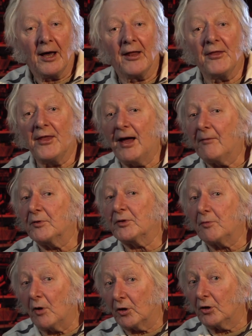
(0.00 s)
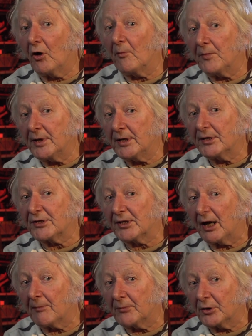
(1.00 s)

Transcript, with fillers: And that was what got me inside,